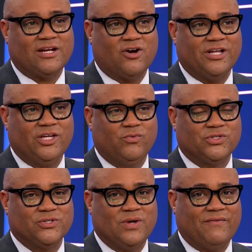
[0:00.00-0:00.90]
RDU
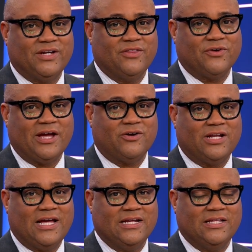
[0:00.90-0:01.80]
will soon have another
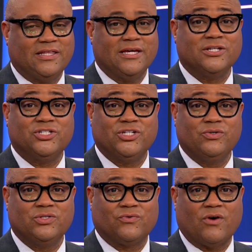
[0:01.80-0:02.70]
airline that they can
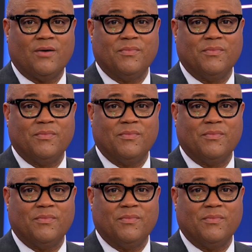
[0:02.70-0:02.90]
choose from.